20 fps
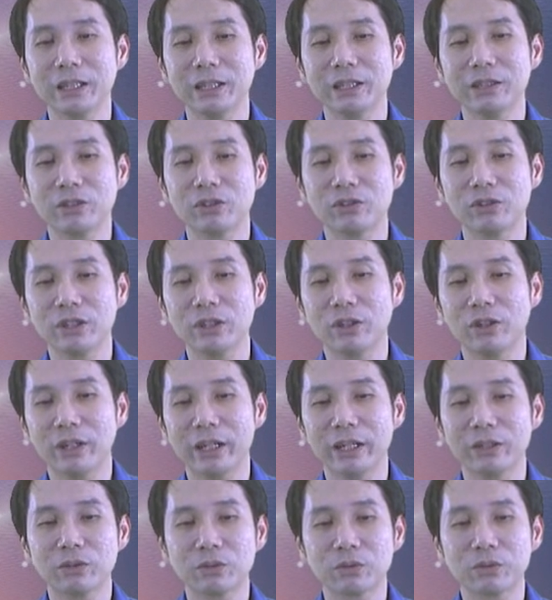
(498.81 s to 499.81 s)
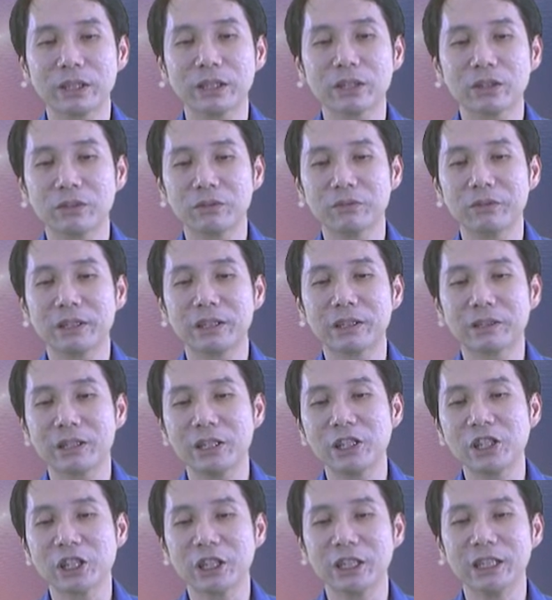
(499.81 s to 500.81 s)
history or else run
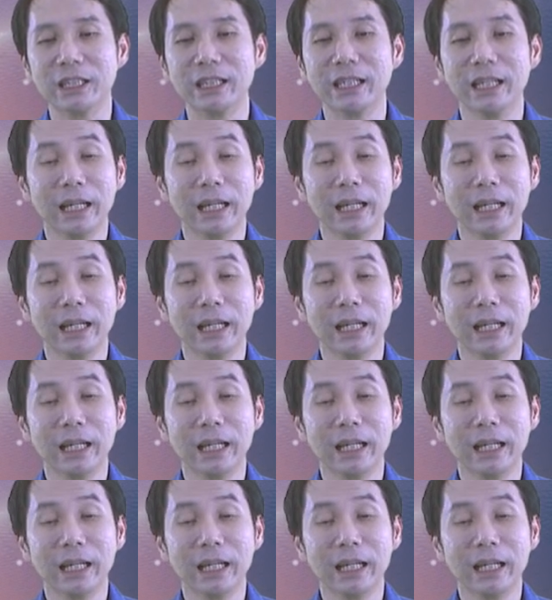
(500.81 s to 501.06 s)
configuration